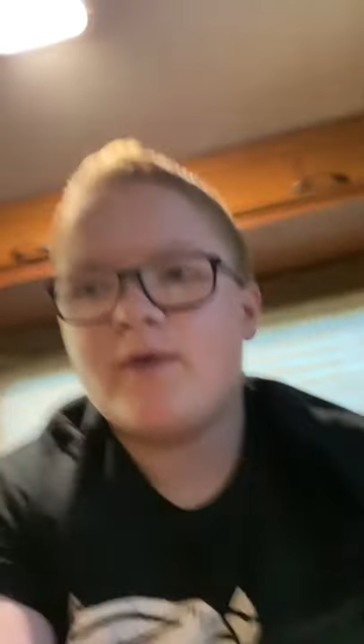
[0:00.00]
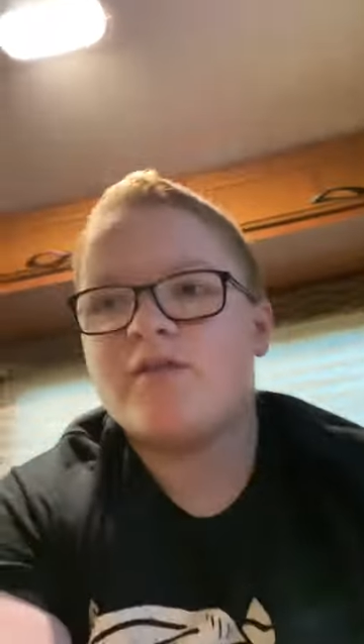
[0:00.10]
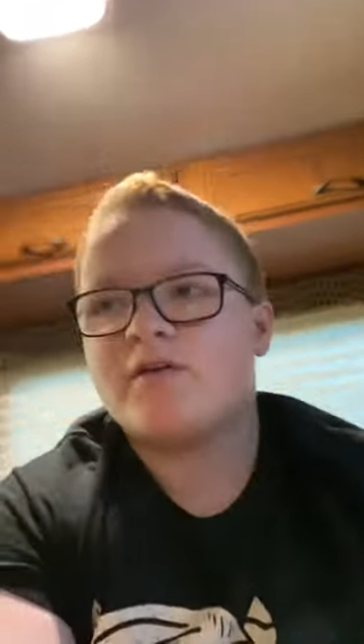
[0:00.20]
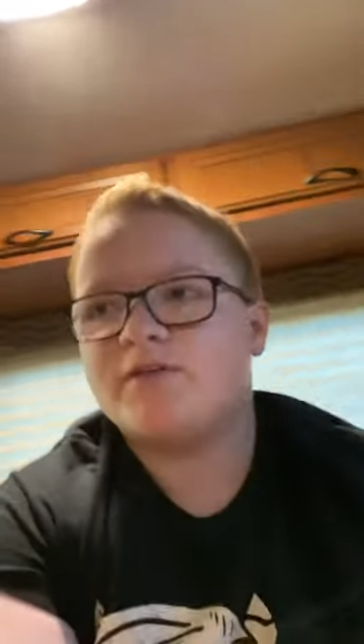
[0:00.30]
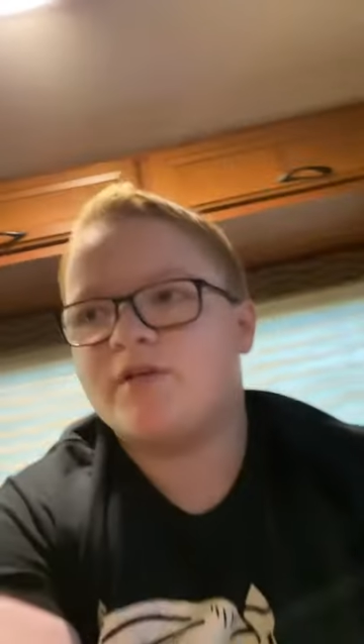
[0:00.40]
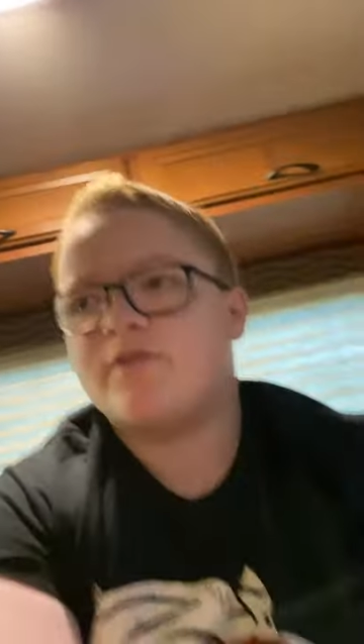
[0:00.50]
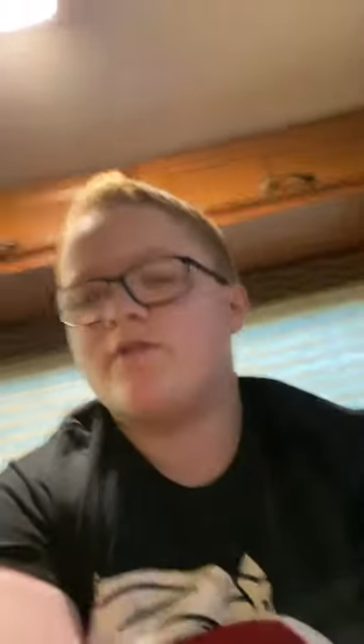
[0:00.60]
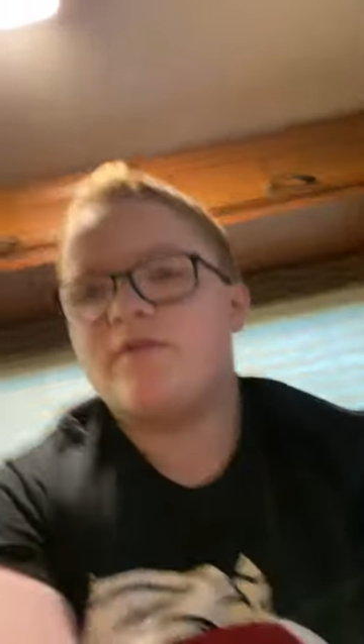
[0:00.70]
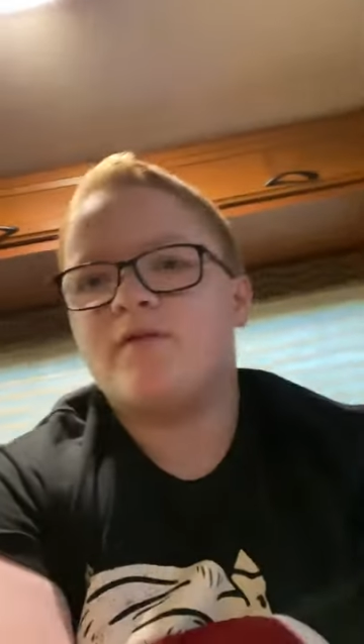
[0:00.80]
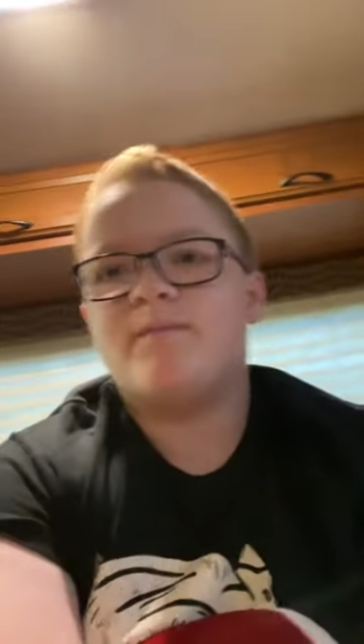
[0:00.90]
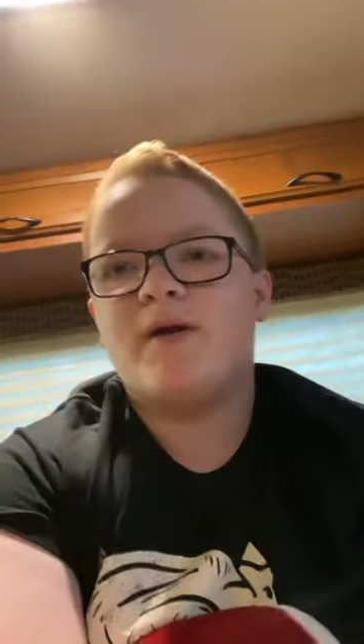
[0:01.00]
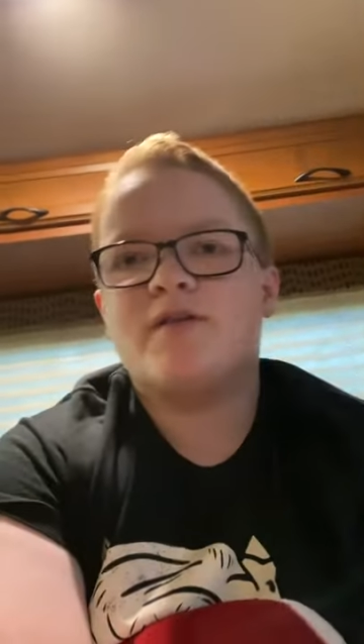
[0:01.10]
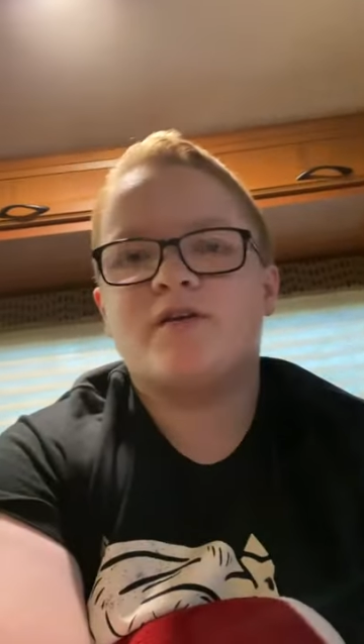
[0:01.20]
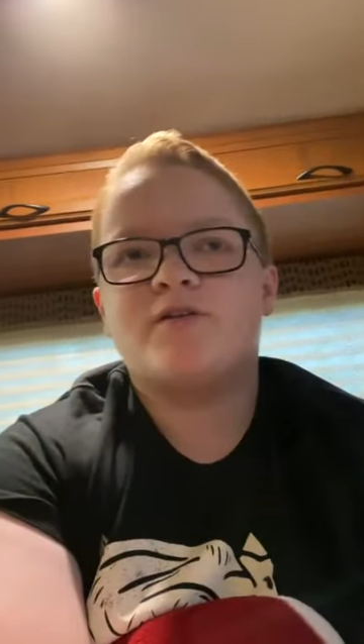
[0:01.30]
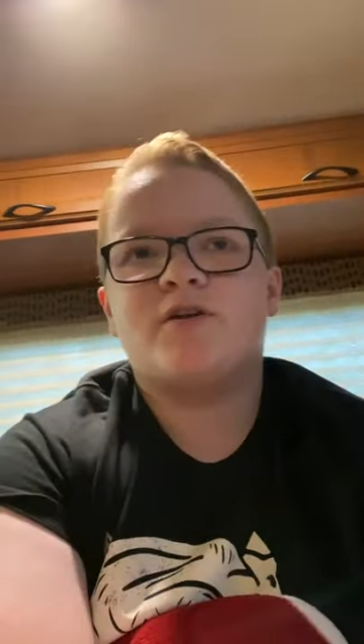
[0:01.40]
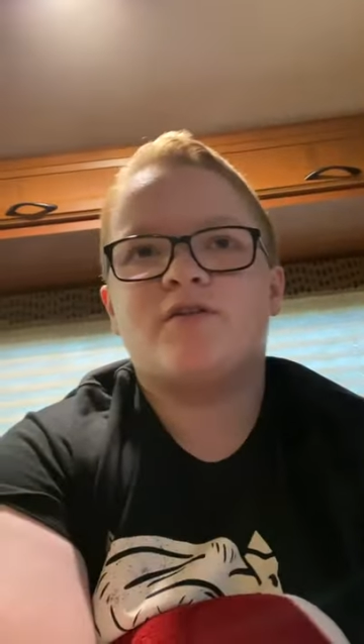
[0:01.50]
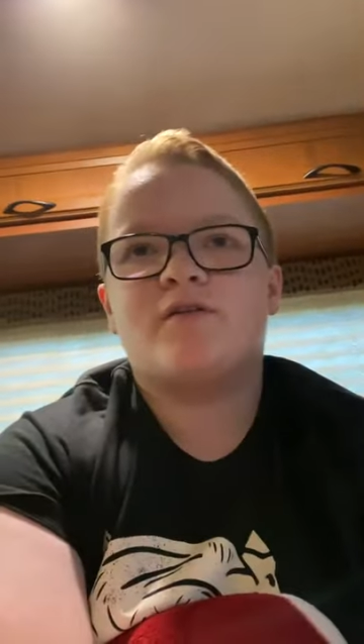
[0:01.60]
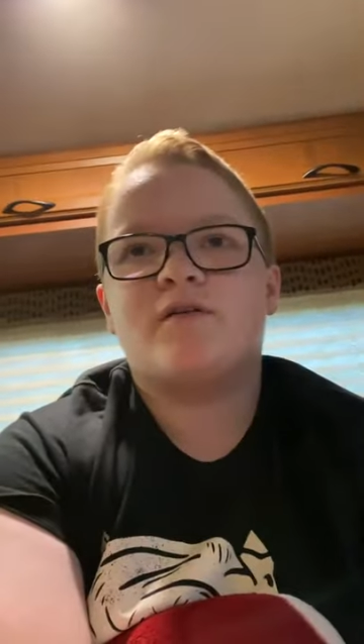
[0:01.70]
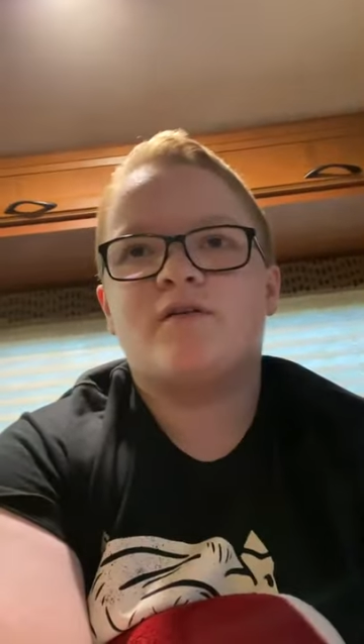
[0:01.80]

and basically just basically just